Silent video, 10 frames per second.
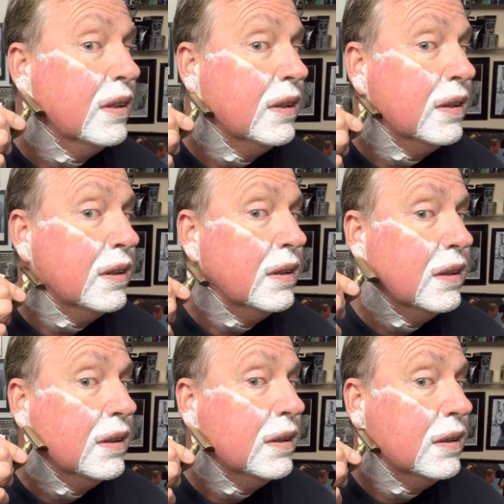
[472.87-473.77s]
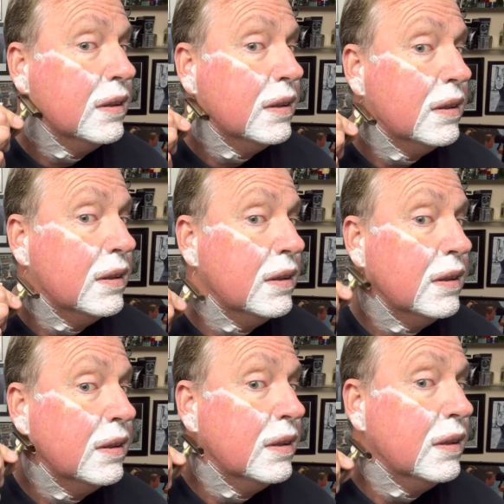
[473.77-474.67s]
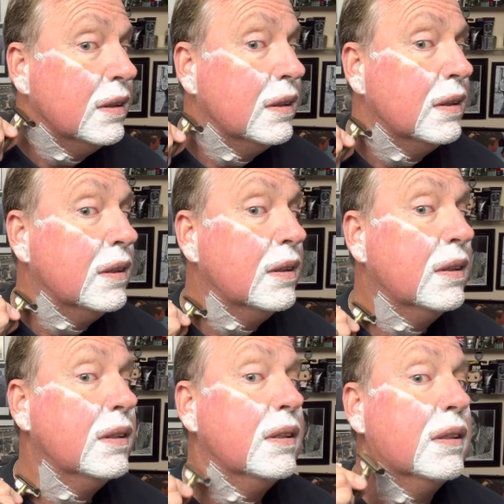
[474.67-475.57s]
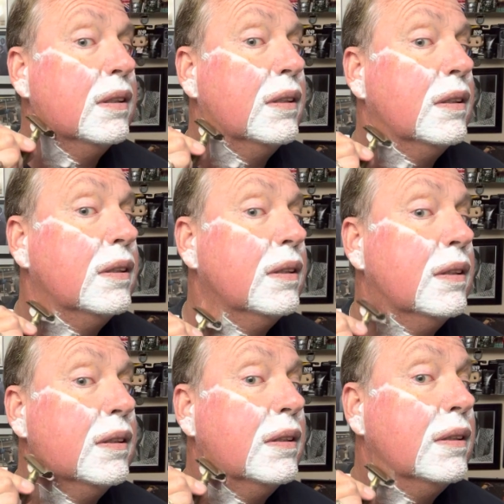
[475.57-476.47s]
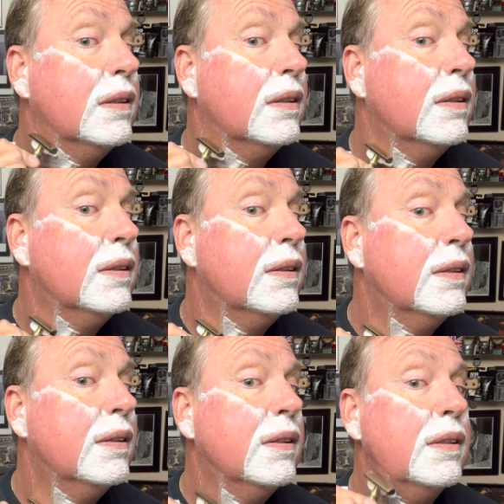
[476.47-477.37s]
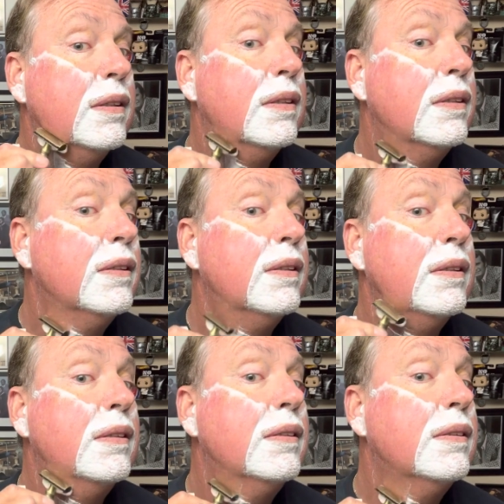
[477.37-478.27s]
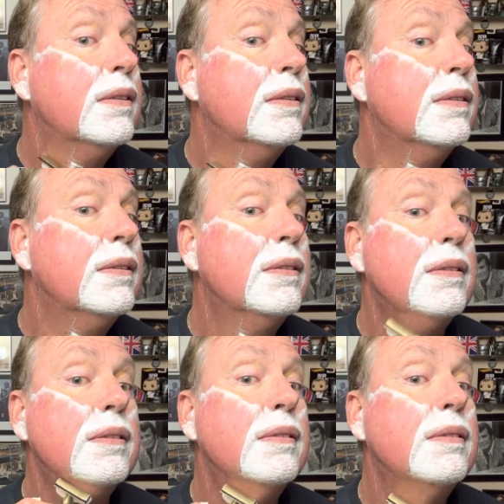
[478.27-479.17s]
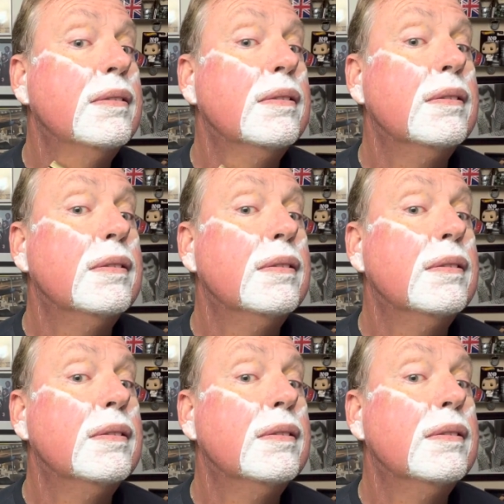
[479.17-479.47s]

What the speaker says: (no one is talking)